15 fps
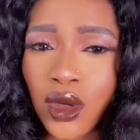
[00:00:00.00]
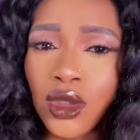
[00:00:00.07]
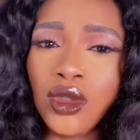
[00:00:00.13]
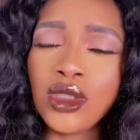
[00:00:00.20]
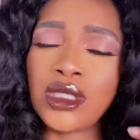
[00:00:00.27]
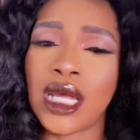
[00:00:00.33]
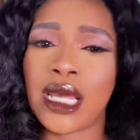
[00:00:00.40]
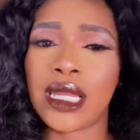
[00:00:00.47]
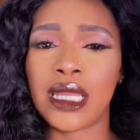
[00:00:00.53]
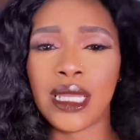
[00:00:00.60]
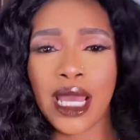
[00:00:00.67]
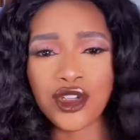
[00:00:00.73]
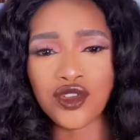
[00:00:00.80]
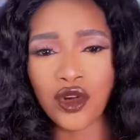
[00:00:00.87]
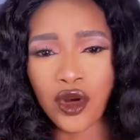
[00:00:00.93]
It looks like
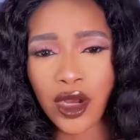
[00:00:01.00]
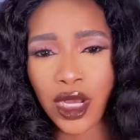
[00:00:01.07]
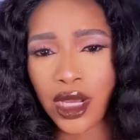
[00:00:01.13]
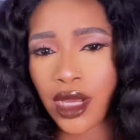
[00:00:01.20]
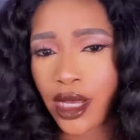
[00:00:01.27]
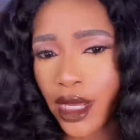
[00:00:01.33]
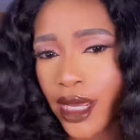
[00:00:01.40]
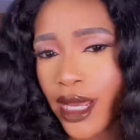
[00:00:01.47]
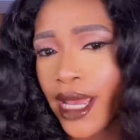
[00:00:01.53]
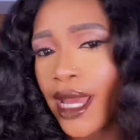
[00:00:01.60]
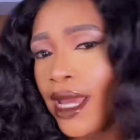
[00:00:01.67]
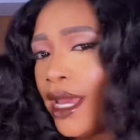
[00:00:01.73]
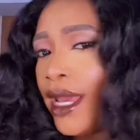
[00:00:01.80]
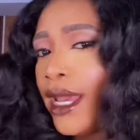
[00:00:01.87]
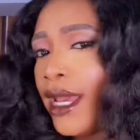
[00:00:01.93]
natural hair,
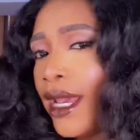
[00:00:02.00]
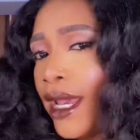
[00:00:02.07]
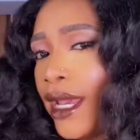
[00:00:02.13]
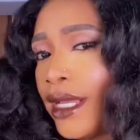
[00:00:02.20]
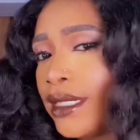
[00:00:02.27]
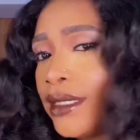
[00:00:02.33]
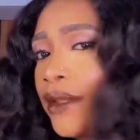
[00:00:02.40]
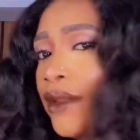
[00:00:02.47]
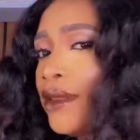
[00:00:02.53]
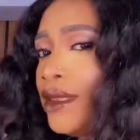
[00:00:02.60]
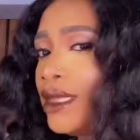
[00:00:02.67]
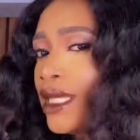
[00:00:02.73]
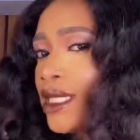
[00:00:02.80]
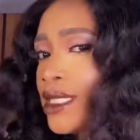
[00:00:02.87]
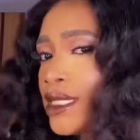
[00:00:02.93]
and
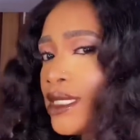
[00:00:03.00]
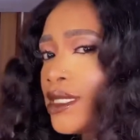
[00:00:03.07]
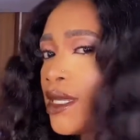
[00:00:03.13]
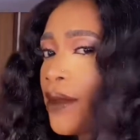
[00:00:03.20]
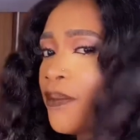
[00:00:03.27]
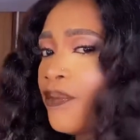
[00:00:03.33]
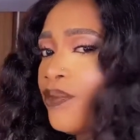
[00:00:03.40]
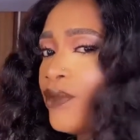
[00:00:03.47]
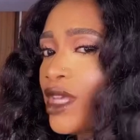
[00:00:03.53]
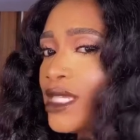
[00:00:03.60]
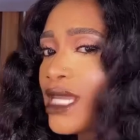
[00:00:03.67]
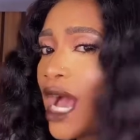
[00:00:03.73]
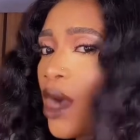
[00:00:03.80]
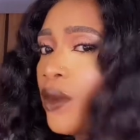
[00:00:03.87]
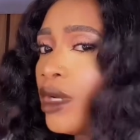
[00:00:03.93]
this is
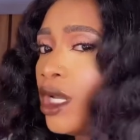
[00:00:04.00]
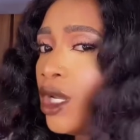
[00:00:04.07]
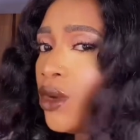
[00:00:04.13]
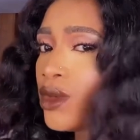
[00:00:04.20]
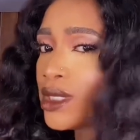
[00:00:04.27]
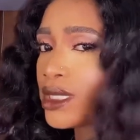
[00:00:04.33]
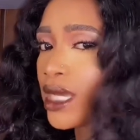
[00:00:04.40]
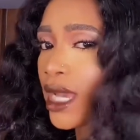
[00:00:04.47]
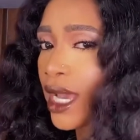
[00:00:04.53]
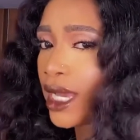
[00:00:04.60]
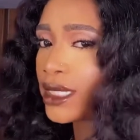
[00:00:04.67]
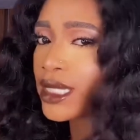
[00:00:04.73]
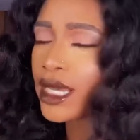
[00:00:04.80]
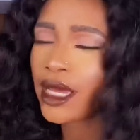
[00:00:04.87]
how it looks, guys.